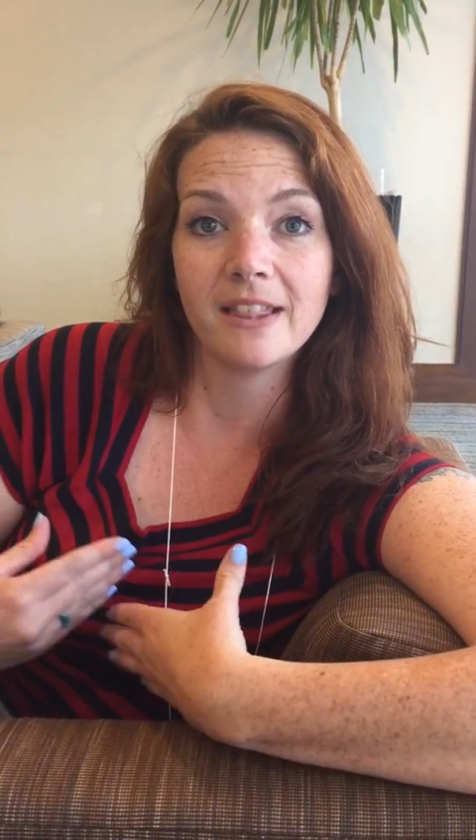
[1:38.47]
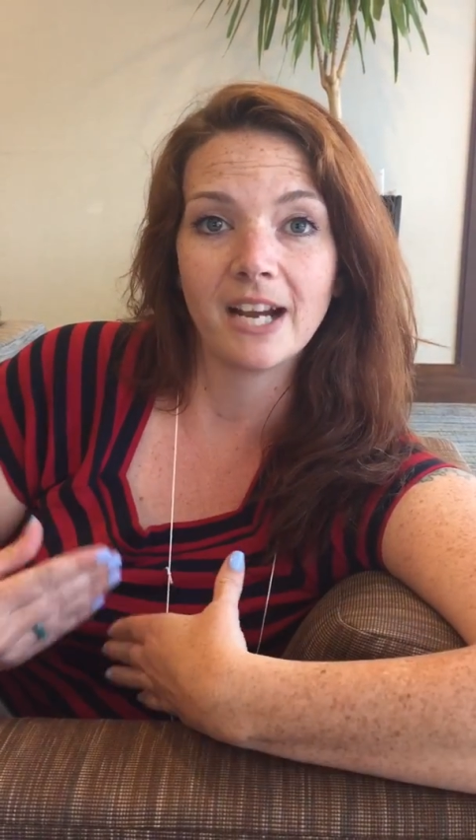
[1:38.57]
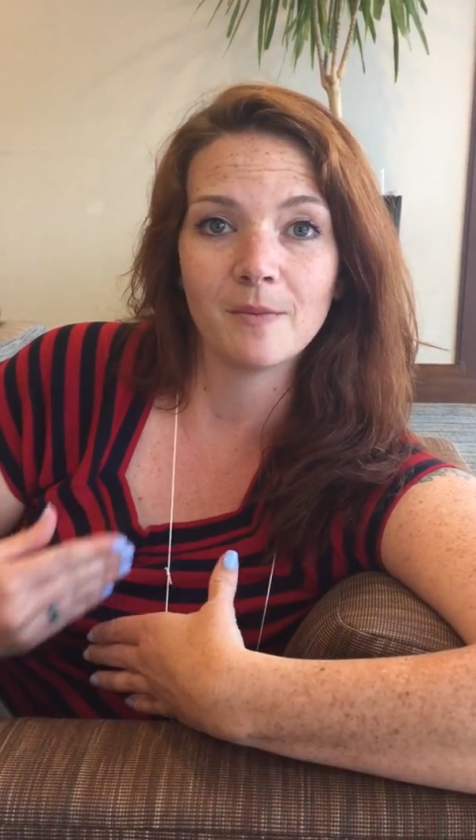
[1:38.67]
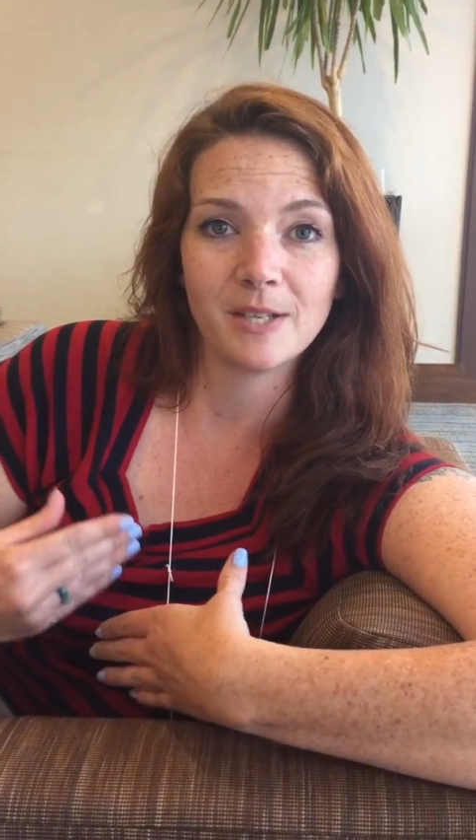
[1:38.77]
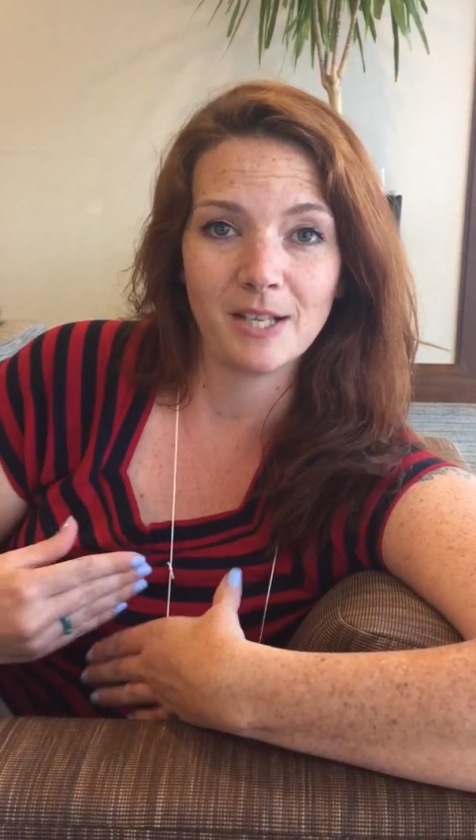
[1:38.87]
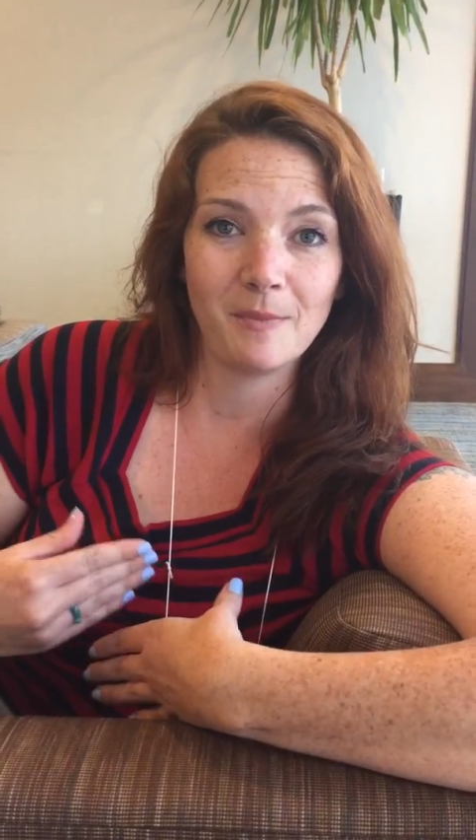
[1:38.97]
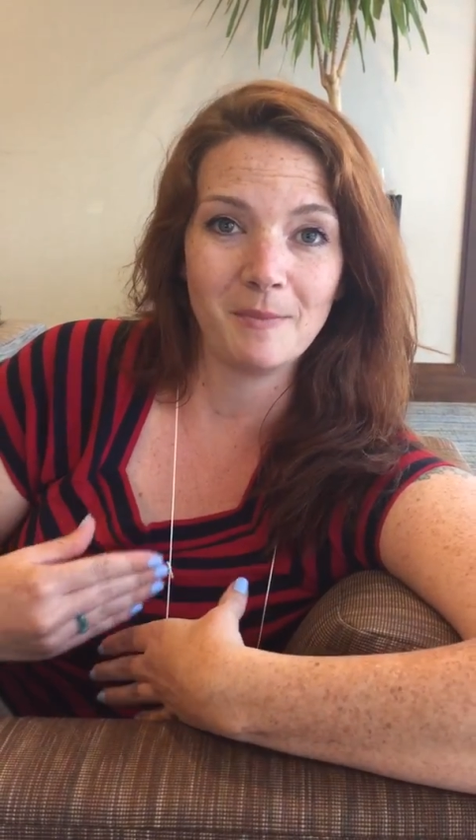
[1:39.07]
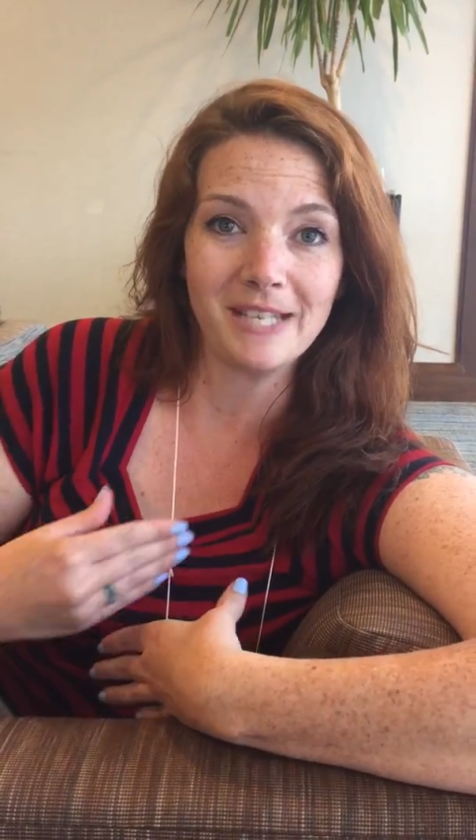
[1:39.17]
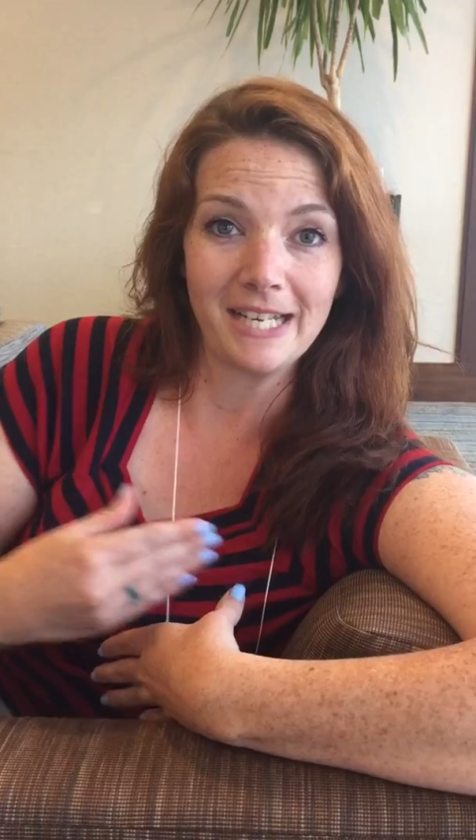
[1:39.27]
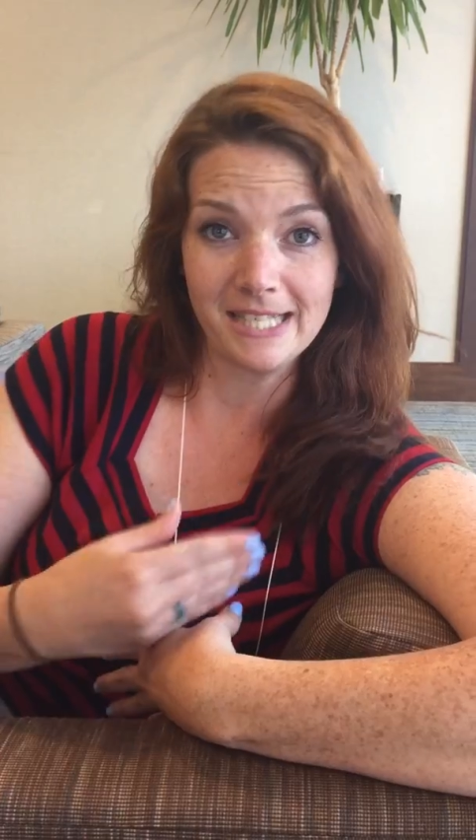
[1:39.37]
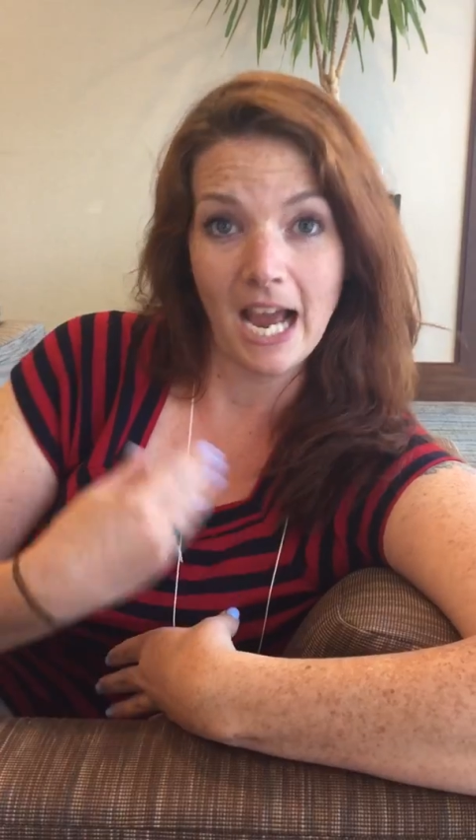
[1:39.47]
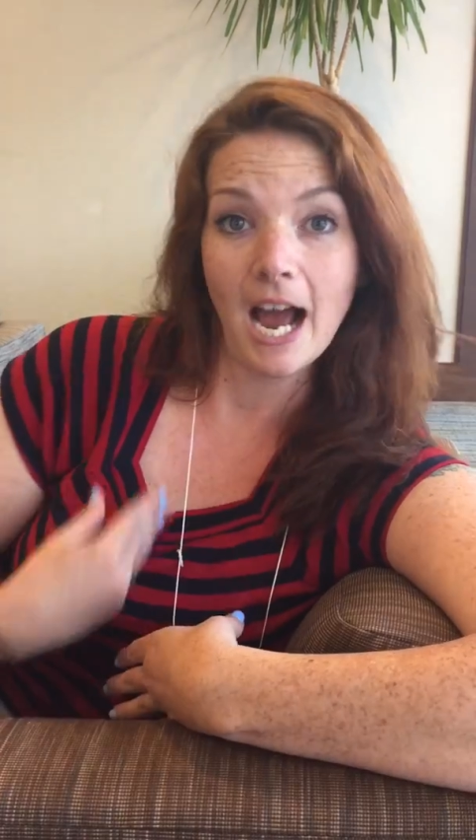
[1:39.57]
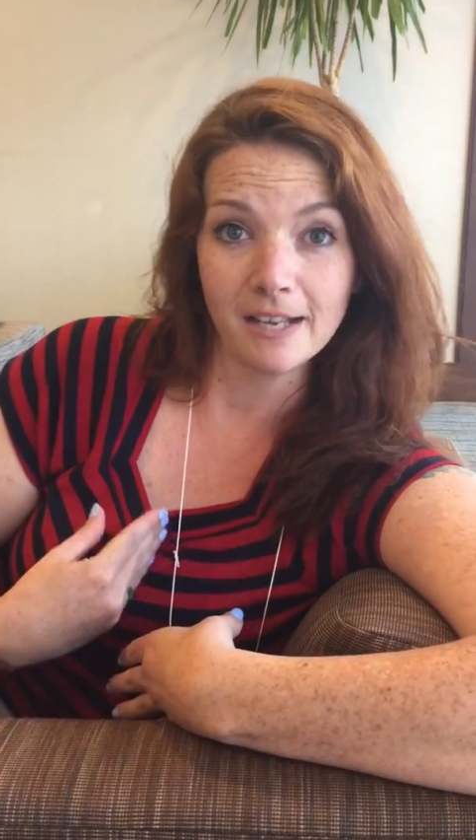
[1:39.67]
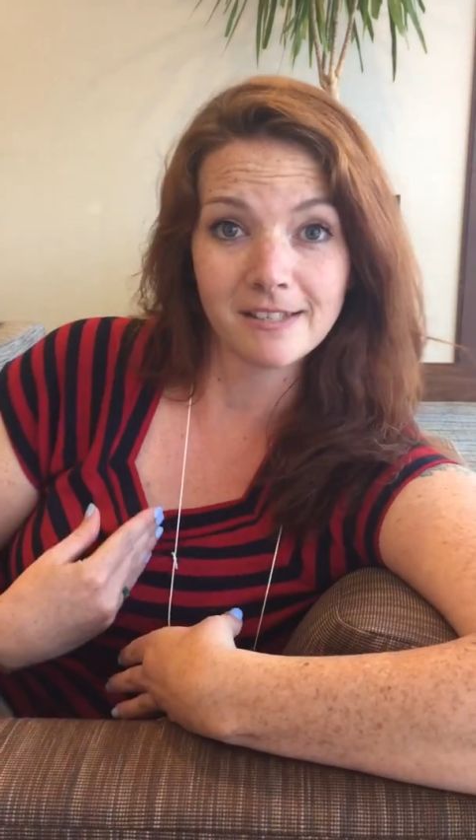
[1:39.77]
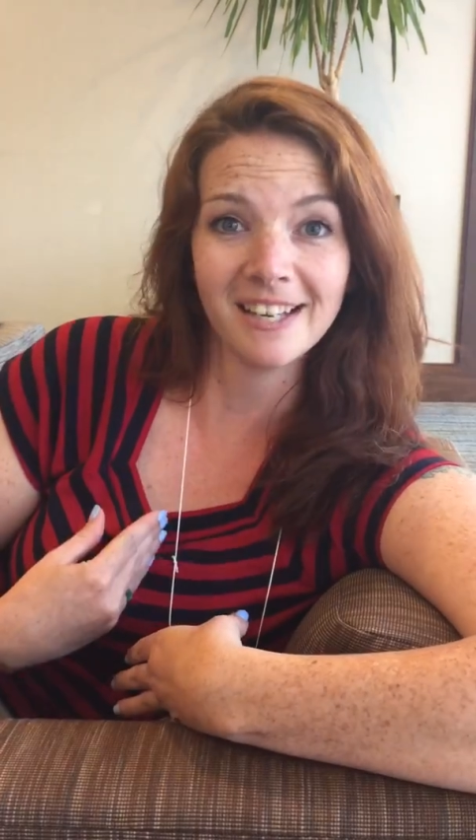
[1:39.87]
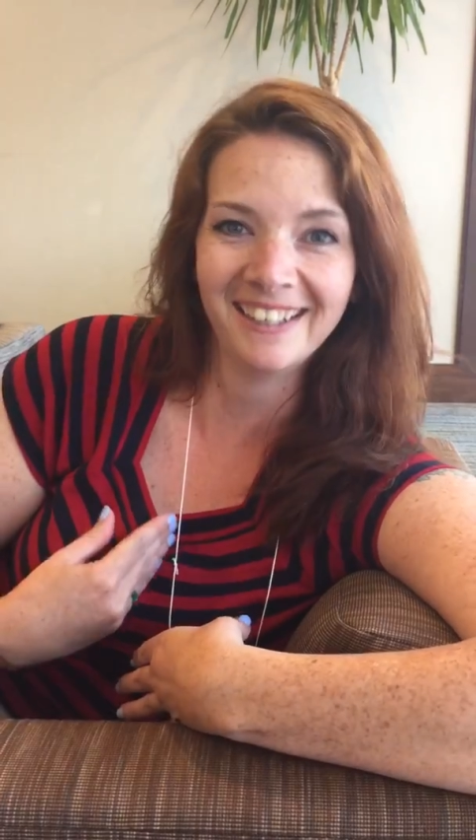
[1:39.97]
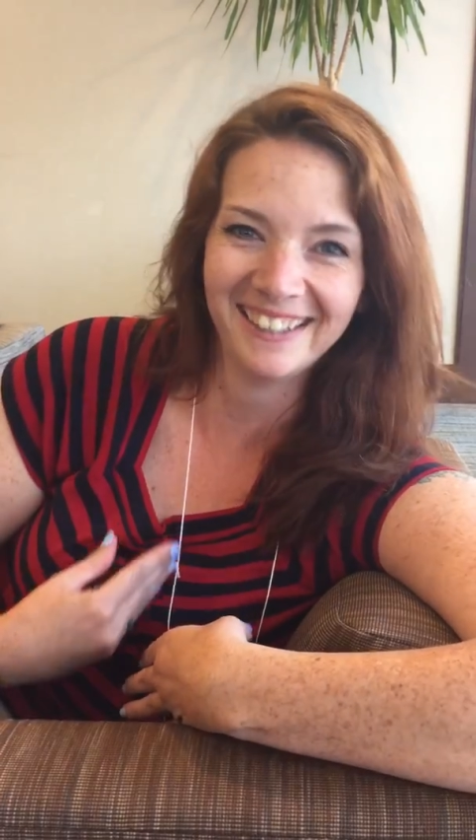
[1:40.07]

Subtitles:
they sometimes think it's us